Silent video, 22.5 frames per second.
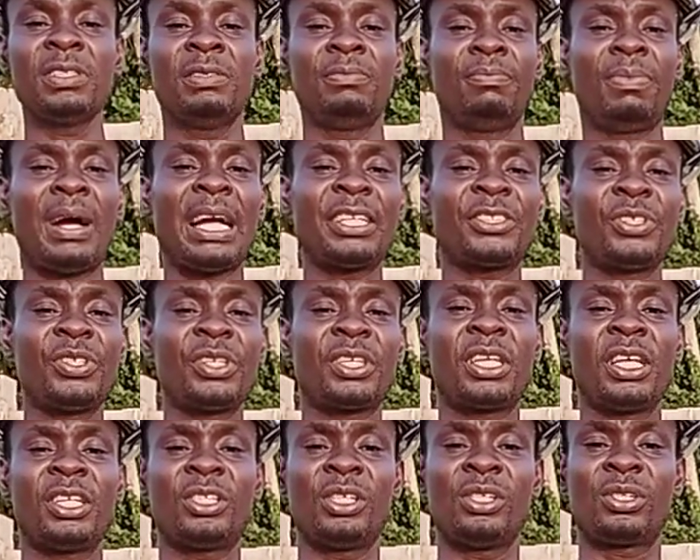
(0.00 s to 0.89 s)
battery
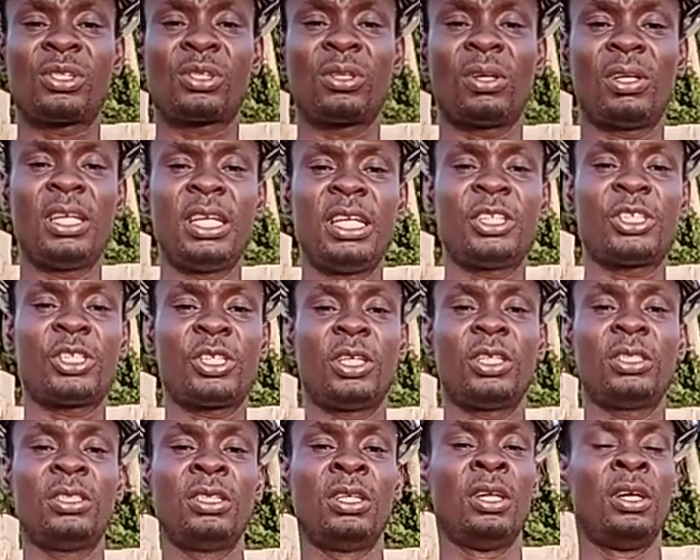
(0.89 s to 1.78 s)
cage
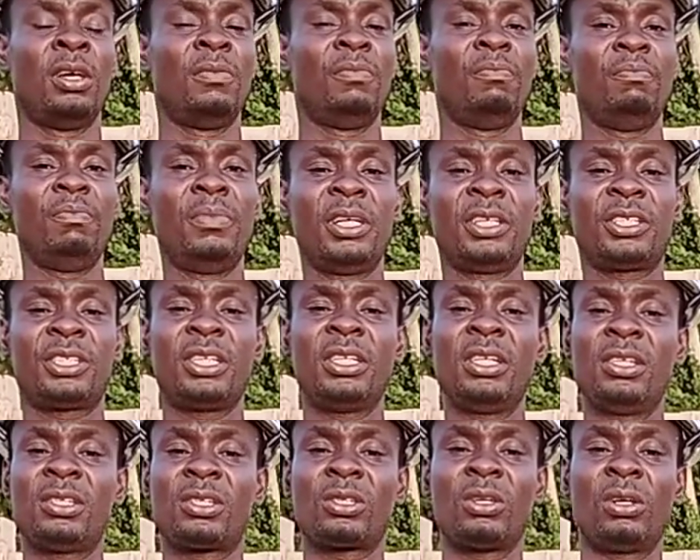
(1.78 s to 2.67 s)
installation, machine
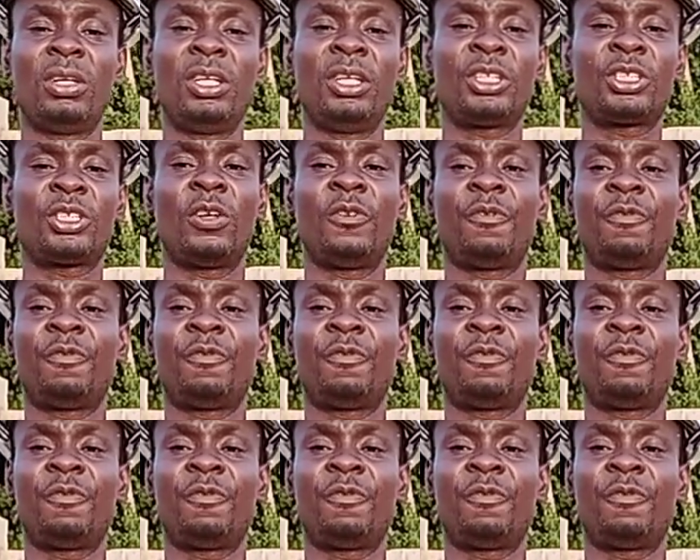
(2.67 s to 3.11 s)
installation.